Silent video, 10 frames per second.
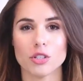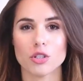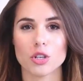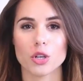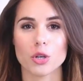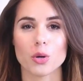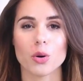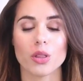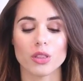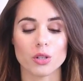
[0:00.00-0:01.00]

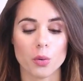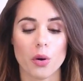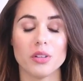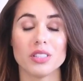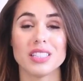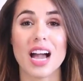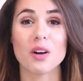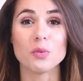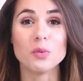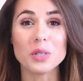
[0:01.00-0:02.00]
into the tools
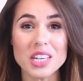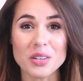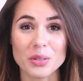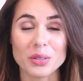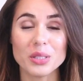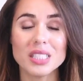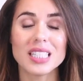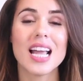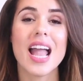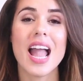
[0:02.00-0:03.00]
that we
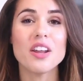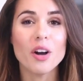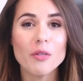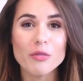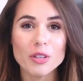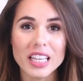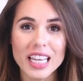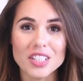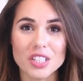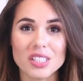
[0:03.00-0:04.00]
used and
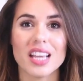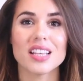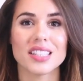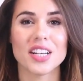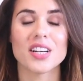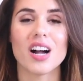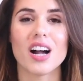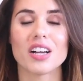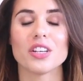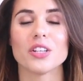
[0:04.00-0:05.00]
hopefully just just like Sarah,